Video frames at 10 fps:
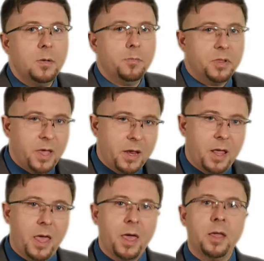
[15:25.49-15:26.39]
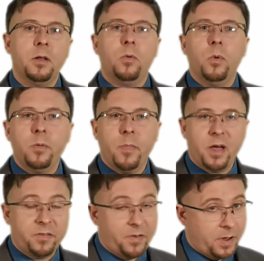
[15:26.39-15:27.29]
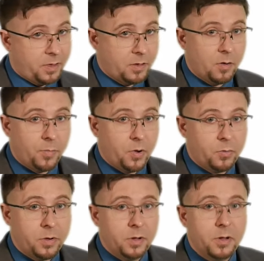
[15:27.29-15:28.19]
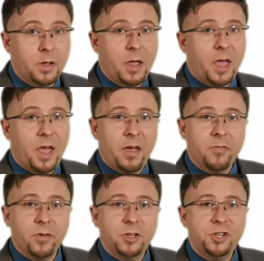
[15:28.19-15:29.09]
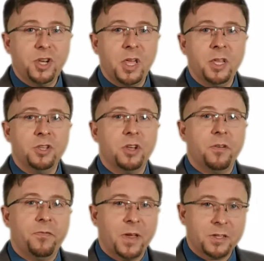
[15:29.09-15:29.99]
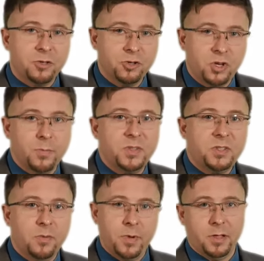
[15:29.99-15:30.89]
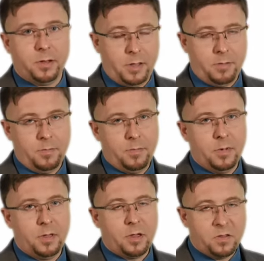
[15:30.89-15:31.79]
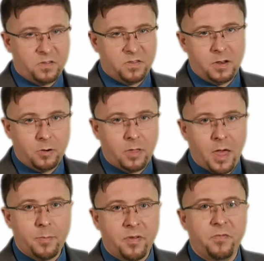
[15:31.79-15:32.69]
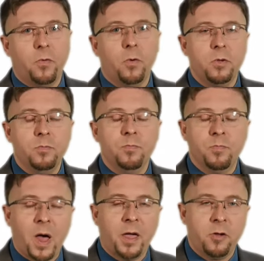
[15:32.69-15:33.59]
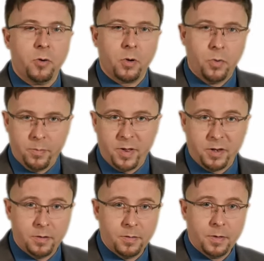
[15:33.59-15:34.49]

Plan ahead when modifying your boat. Every change affects your ship's stability. Consider that before you buy your equipment.